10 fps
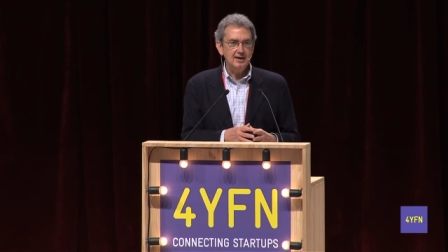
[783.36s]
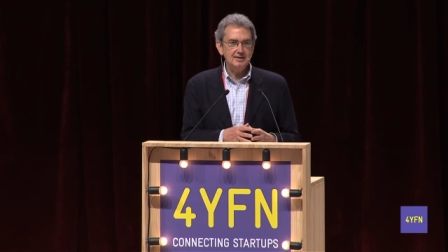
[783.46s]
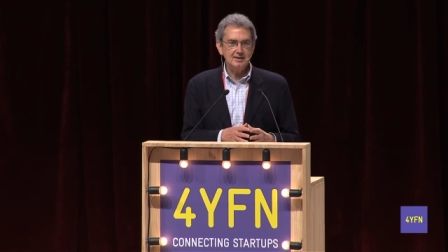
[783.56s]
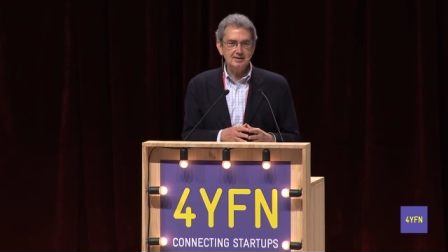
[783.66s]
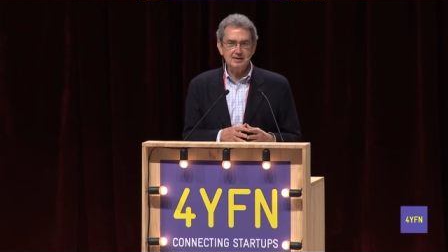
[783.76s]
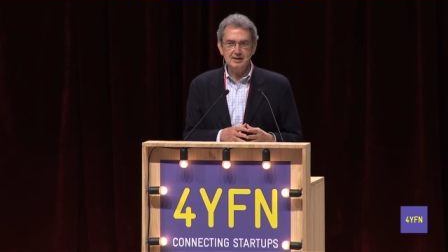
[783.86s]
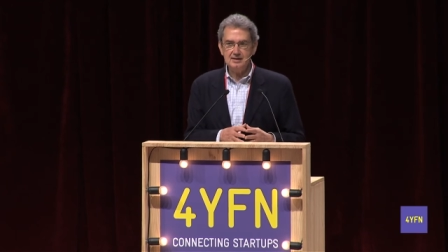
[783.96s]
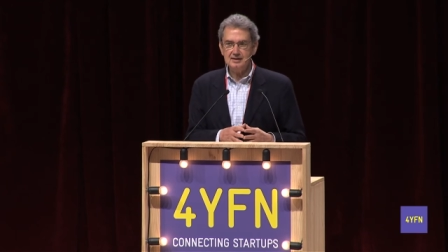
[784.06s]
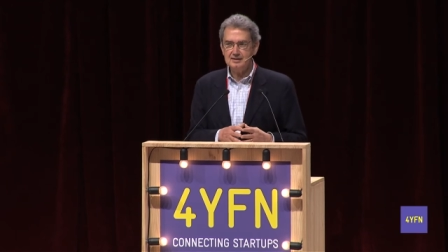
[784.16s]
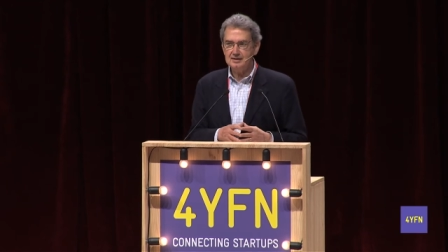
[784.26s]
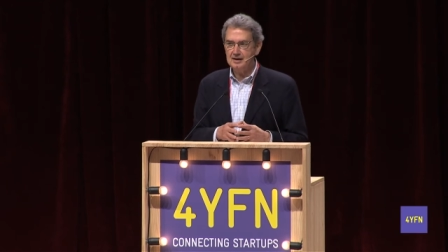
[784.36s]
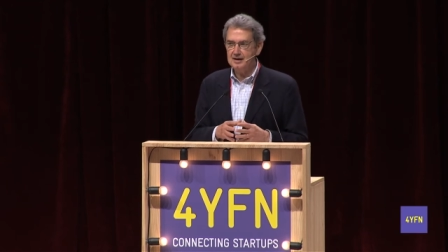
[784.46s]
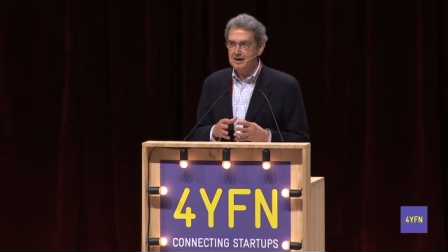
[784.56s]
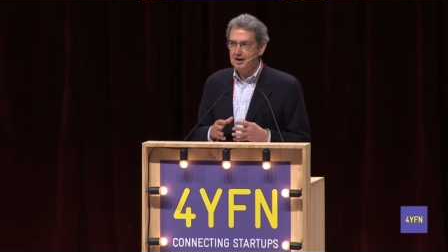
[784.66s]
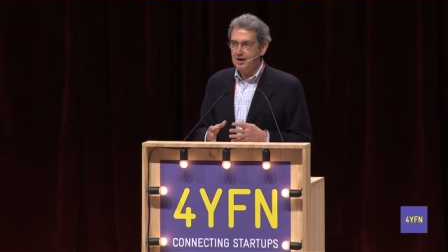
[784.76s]
it succeeded uh,
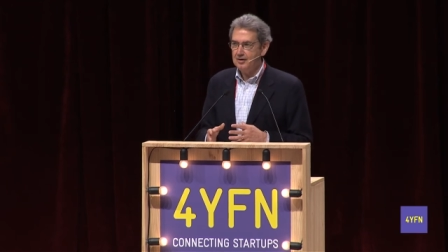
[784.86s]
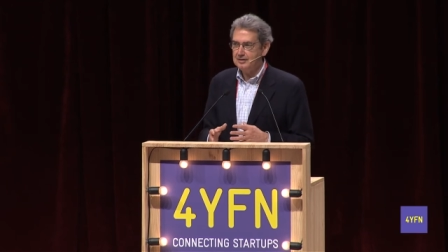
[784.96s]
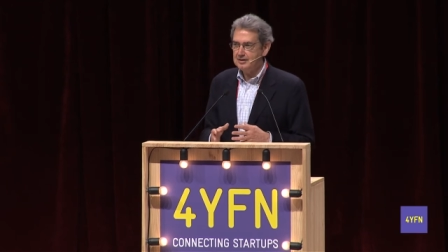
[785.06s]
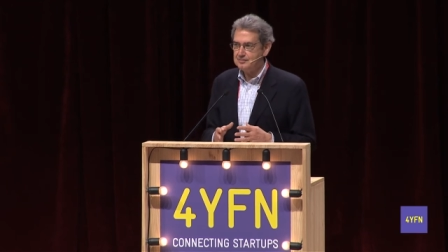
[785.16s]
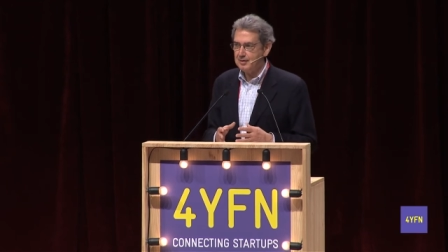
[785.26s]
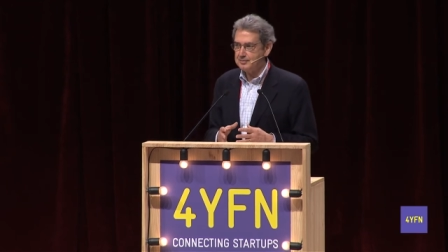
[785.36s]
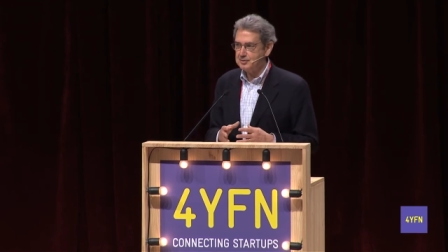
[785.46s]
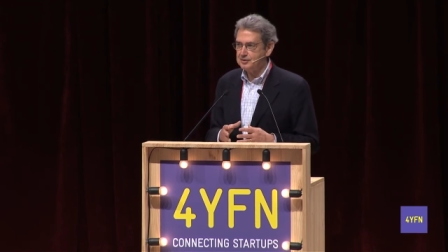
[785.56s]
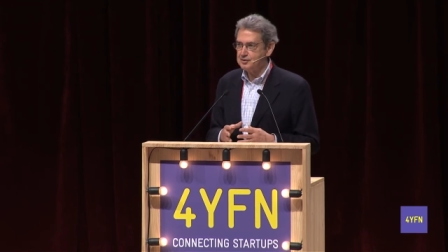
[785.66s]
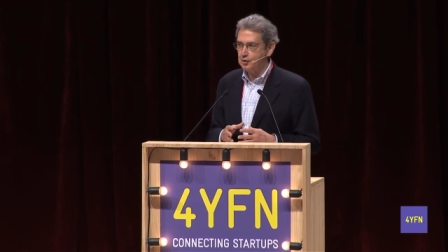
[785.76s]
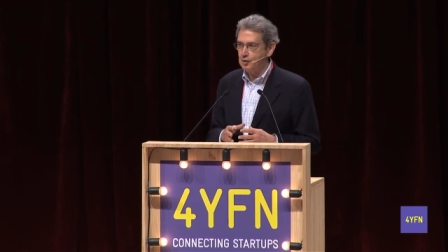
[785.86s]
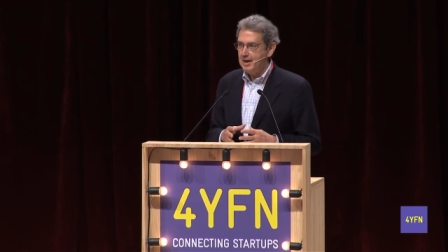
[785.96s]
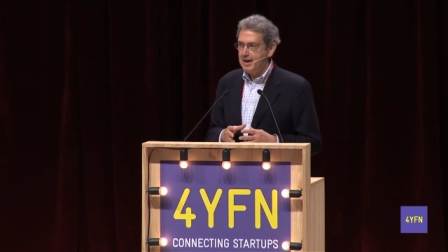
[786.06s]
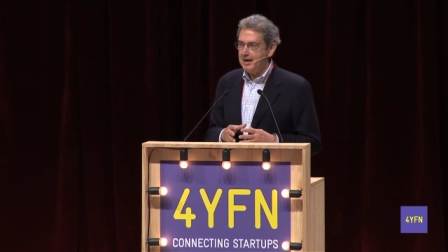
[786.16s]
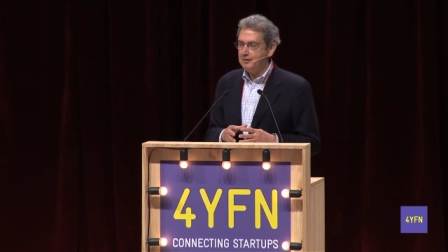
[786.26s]
on disruption. So
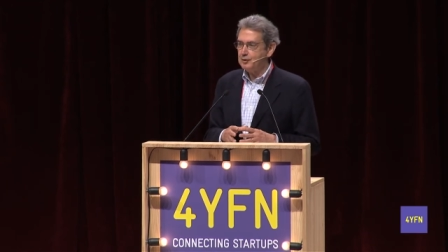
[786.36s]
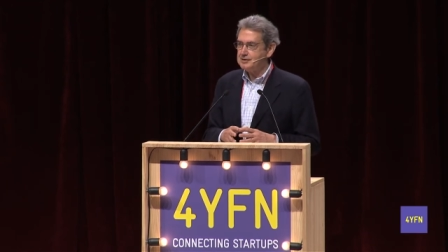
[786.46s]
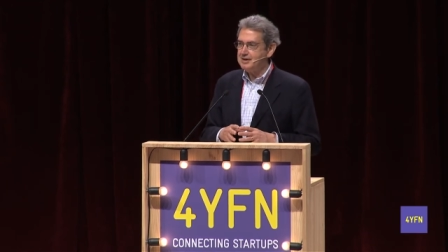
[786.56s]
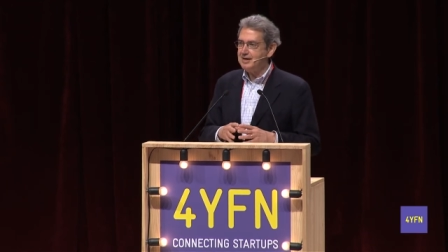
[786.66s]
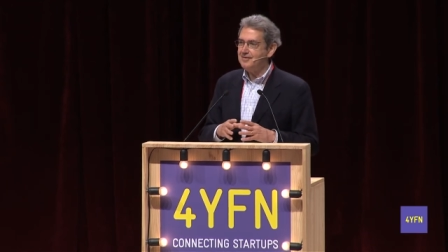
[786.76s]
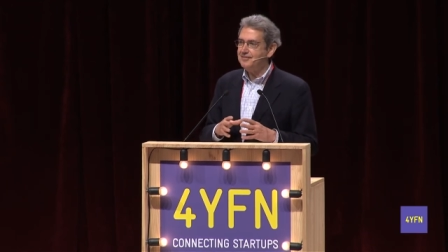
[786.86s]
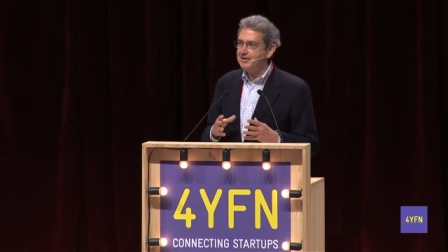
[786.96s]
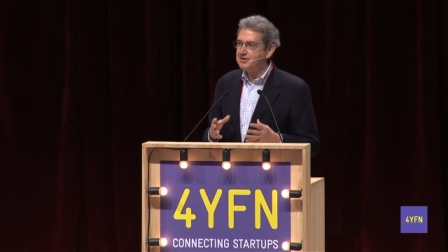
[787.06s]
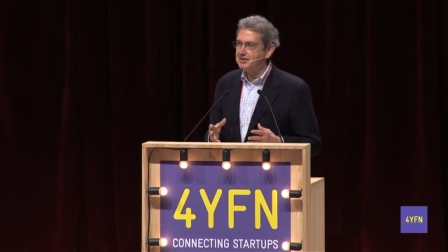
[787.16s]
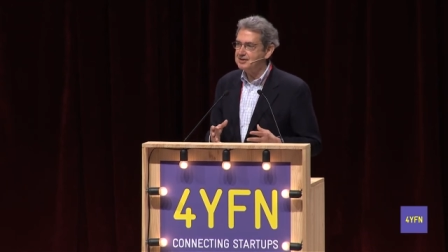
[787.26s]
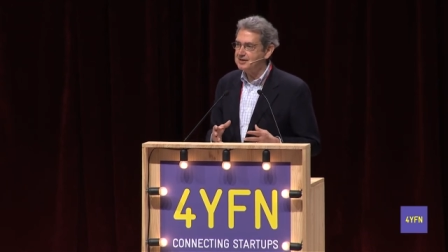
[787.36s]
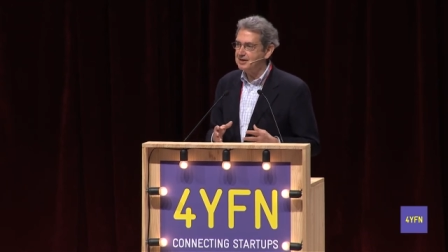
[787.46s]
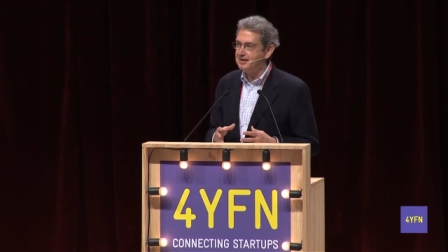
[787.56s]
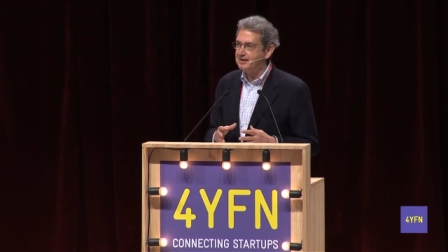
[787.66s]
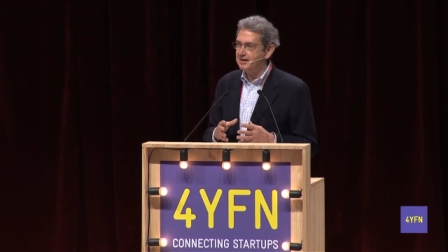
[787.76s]
it was the
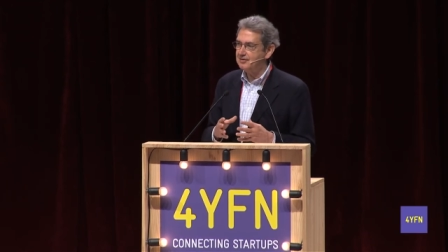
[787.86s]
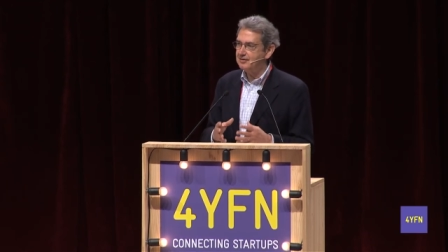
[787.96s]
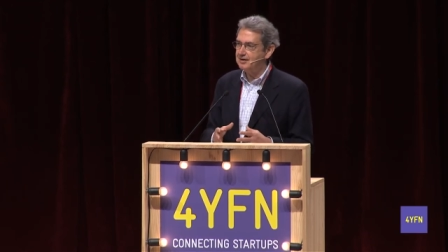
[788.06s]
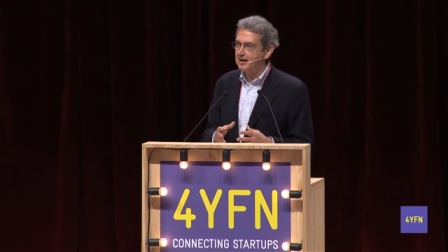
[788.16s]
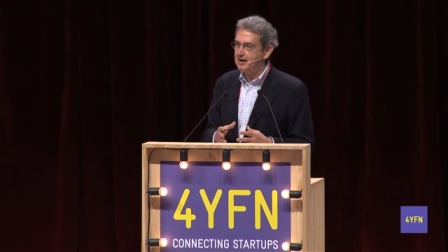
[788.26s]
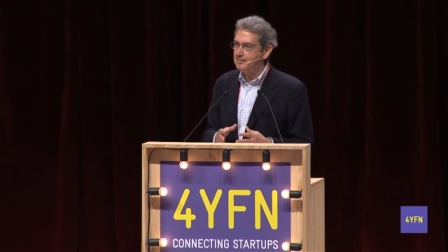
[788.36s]
inefficiency that uh,